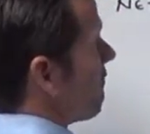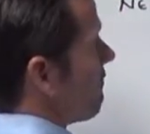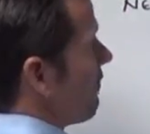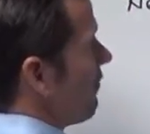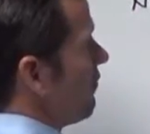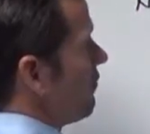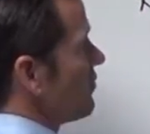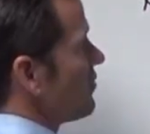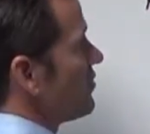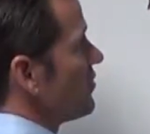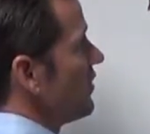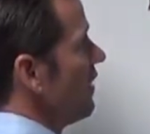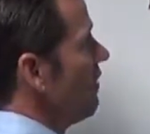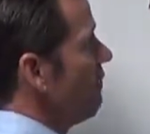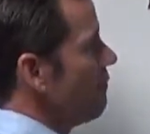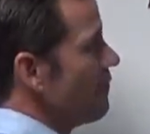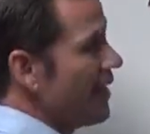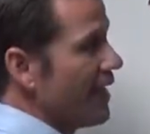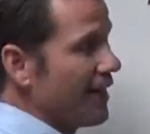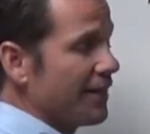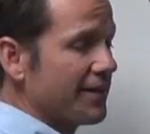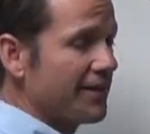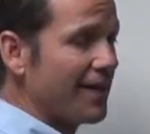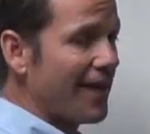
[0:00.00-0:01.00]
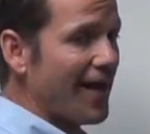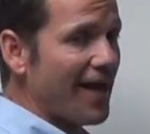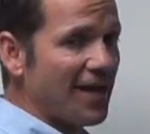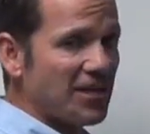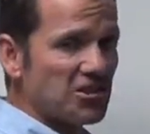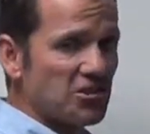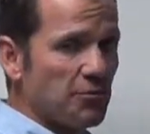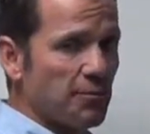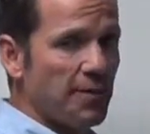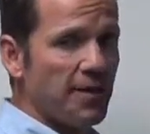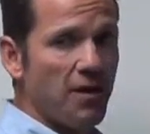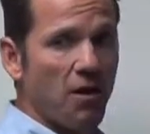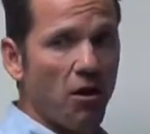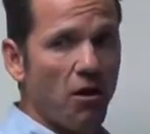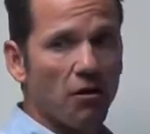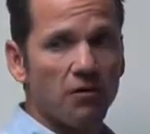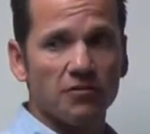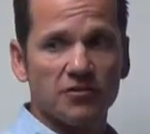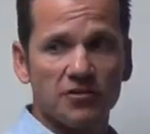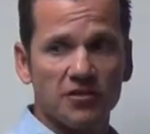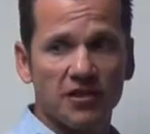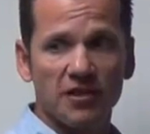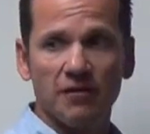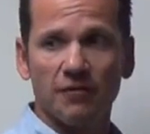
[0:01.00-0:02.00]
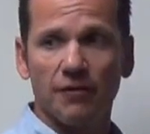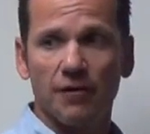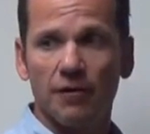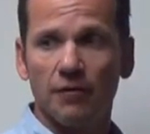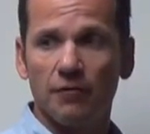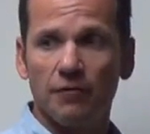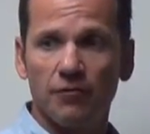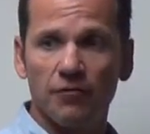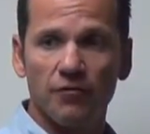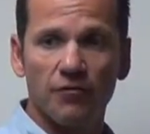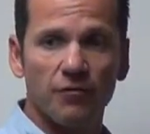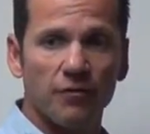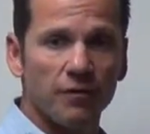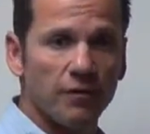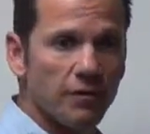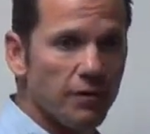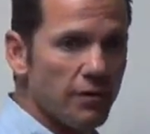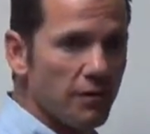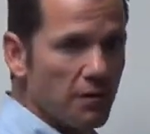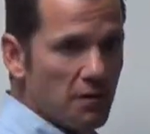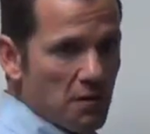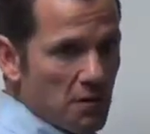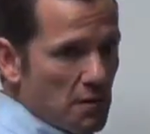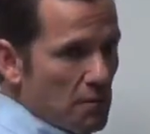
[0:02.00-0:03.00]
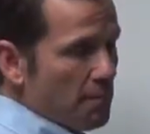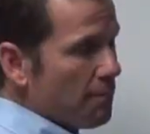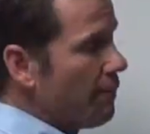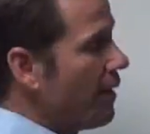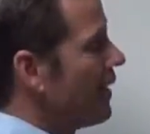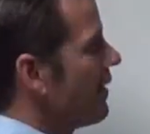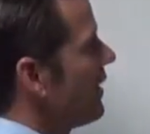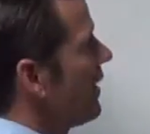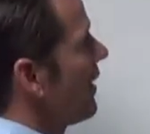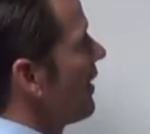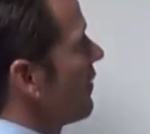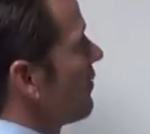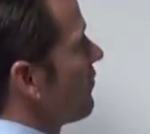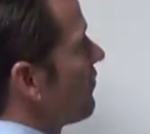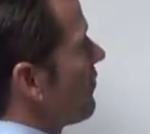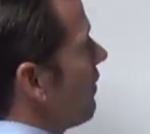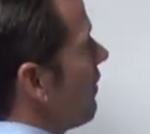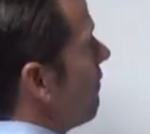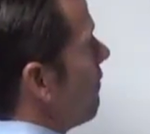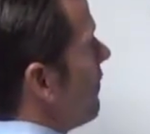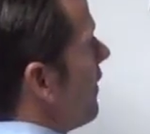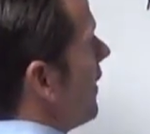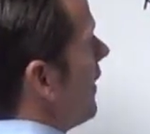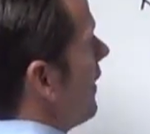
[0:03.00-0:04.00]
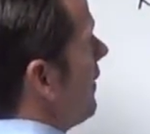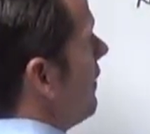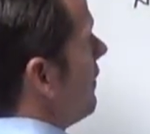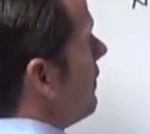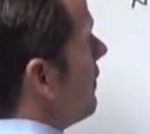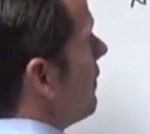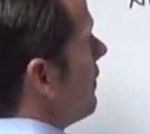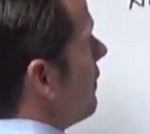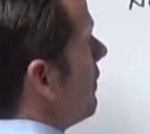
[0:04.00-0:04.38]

first subnet could actually be all zeros. My next subnet